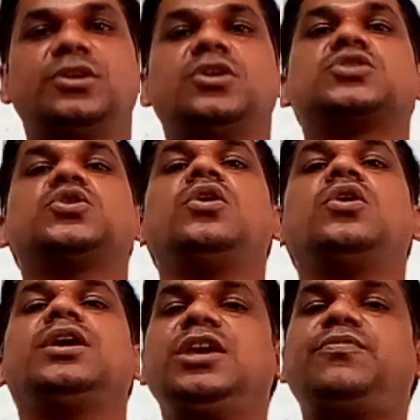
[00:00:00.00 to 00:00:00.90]
So
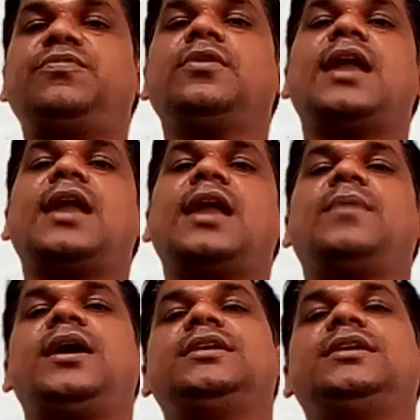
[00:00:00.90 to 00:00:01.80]
if you like
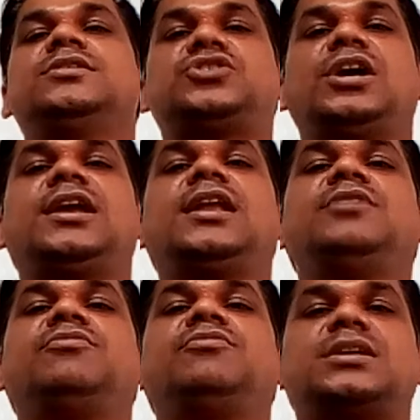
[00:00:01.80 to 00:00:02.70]
my channel, you
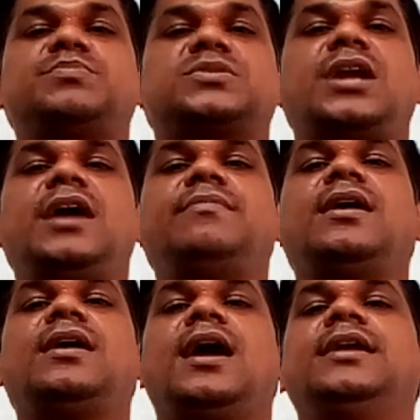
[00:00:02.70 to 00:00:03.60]
can subscribe
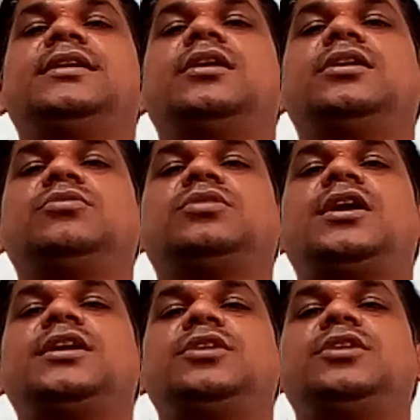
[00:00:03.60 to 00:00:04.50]
and
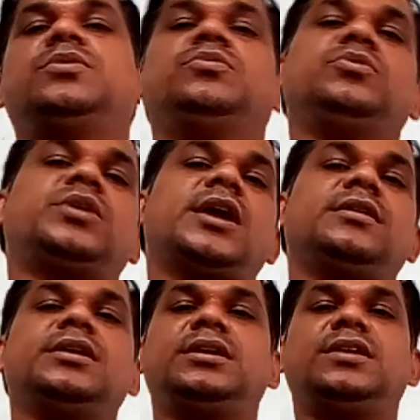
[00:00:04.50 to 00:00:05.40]
you can
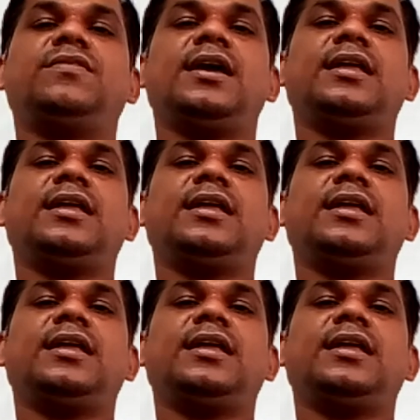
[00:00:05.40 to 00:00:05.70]
give